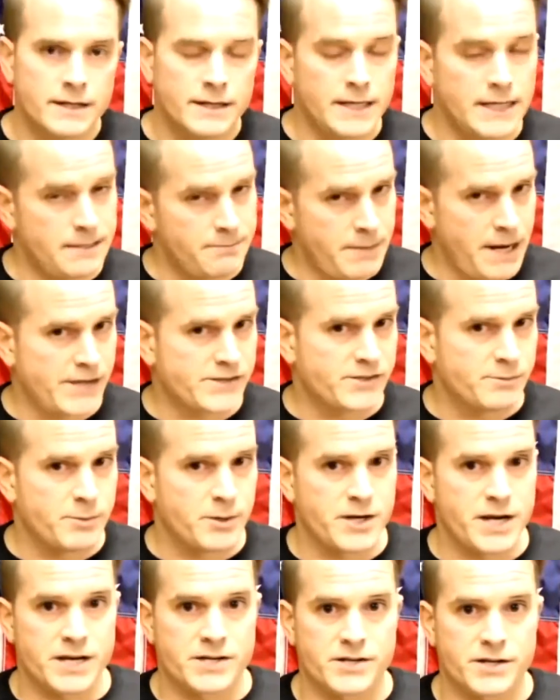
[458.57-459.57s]
Whether
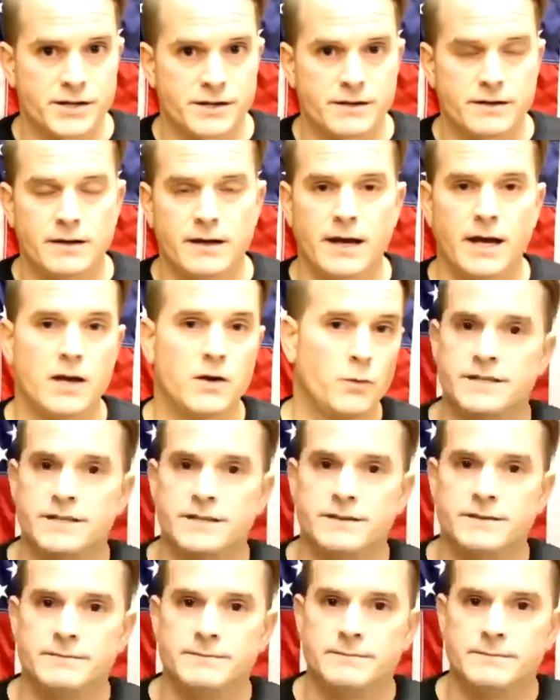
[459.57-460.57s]
Flat Earth likes it or
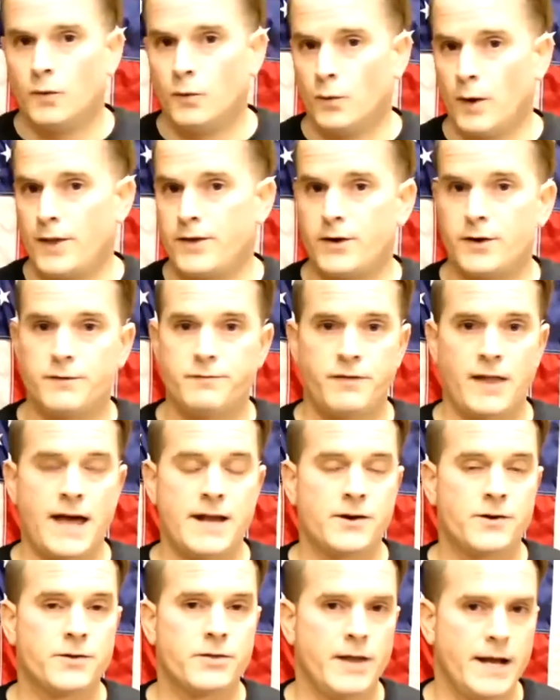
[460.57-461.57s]
not, their model
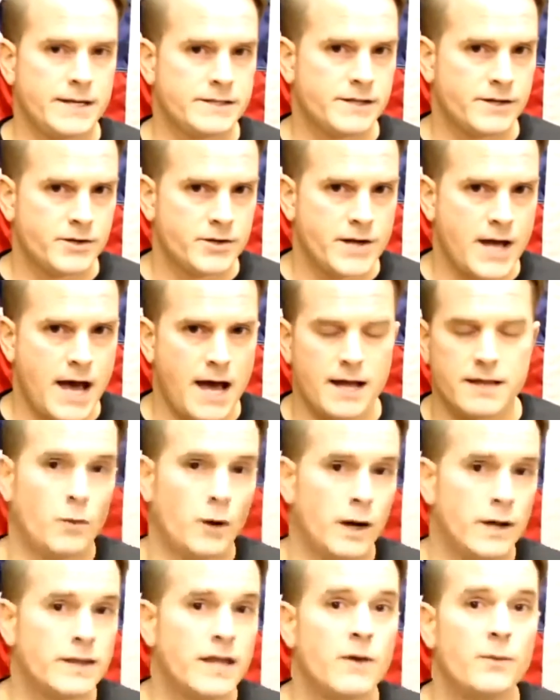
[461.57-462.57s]
for explaining the
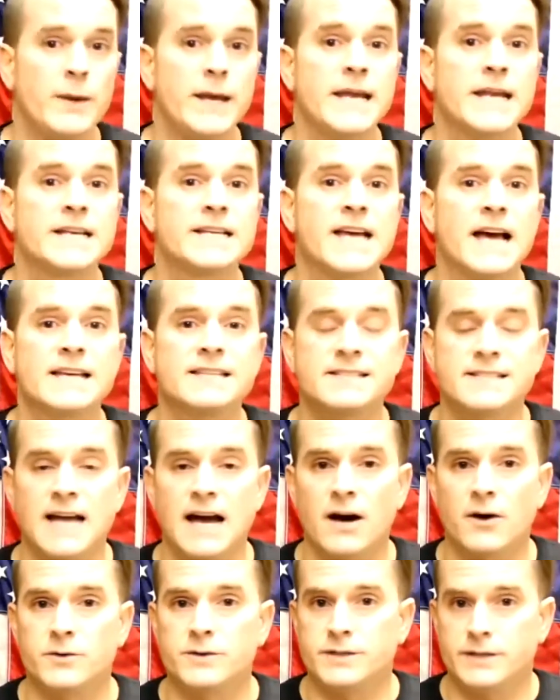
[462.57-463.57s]
seasons, it makes a
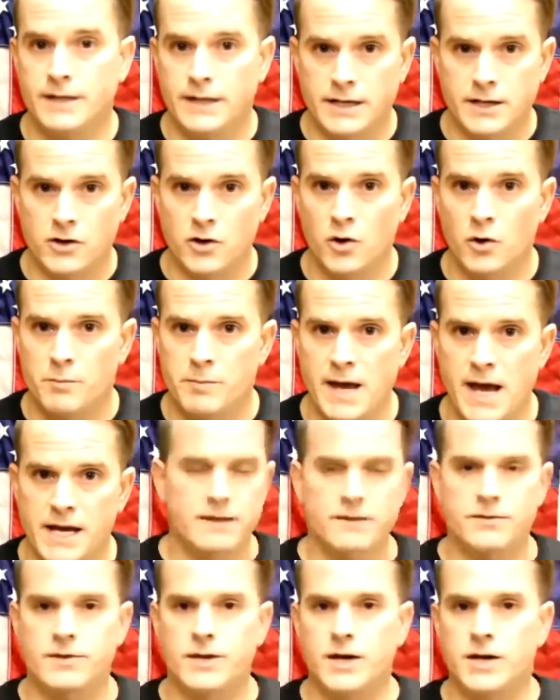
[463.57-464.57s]
prediction,
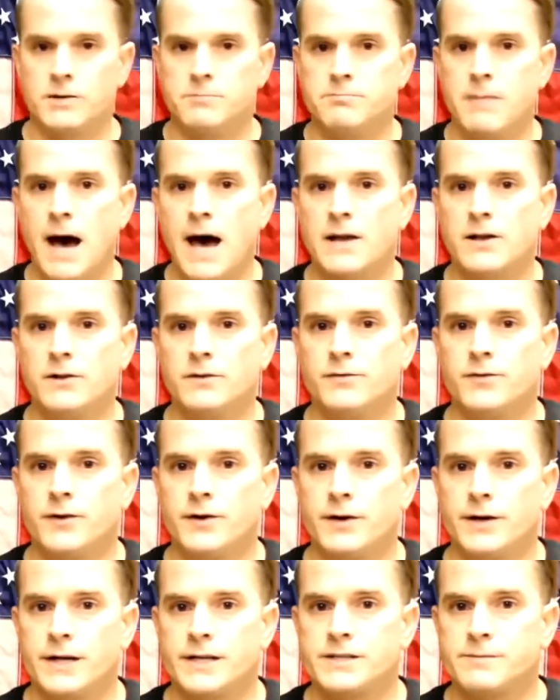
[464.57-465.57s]
and one that we can test
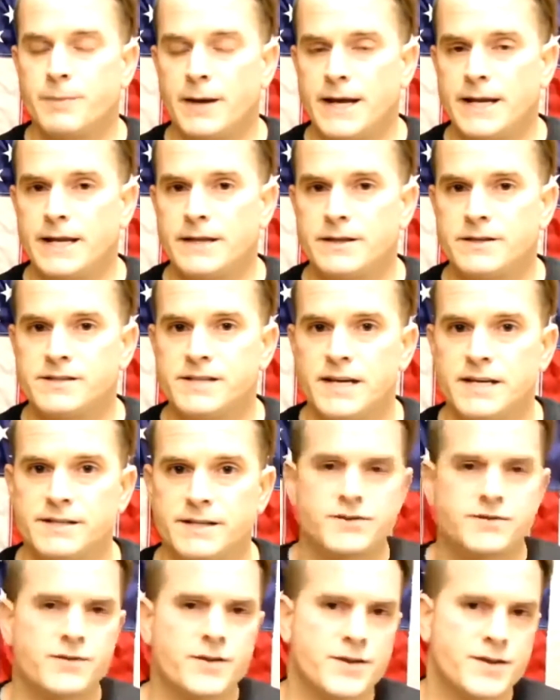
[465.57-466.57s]
out in our own
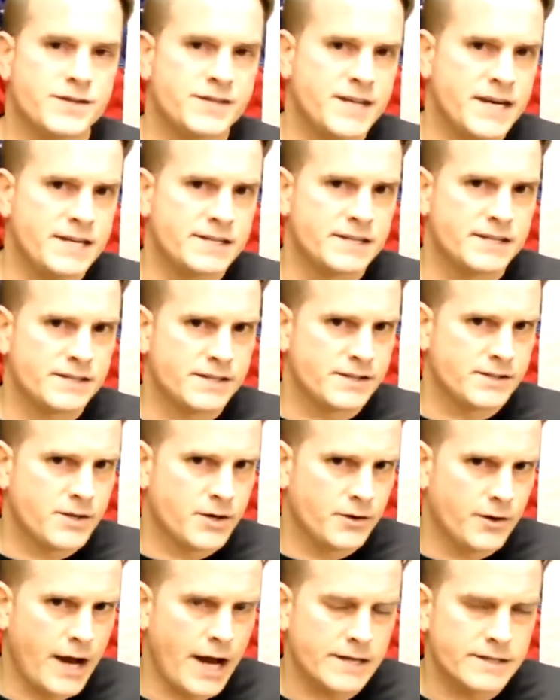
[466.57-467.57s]
backyards.
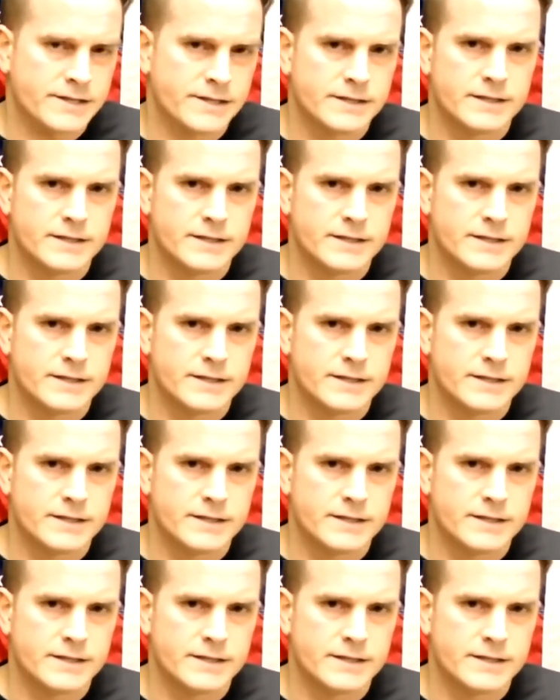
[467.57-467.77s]
Here's what